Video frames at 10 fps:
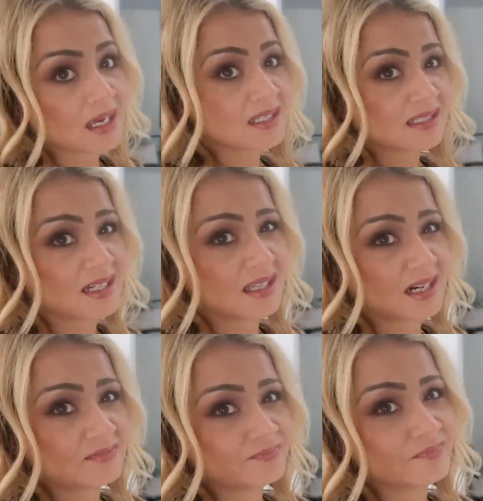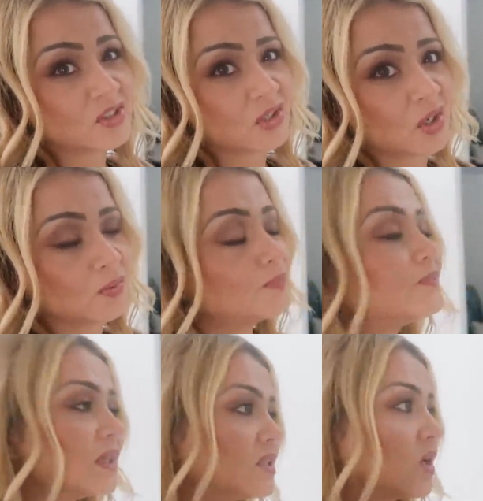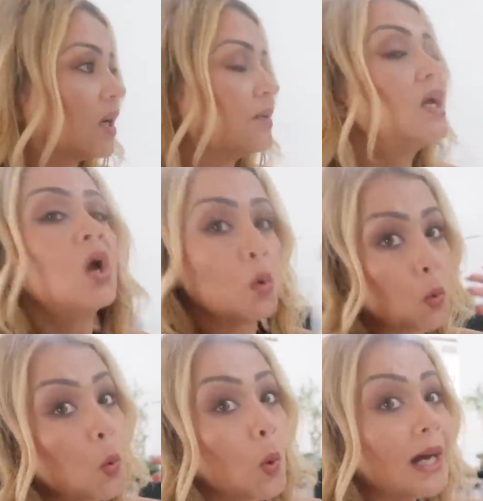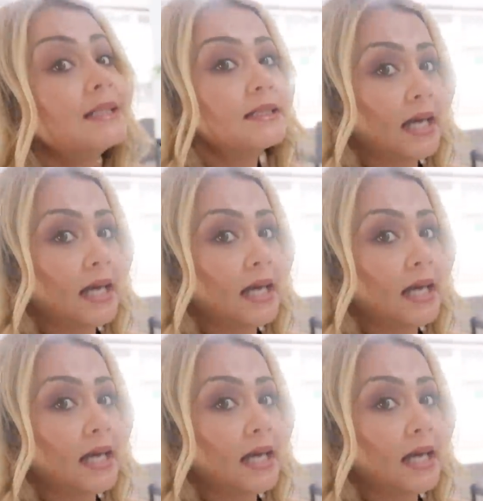And it's still there, you know. It's gonna be one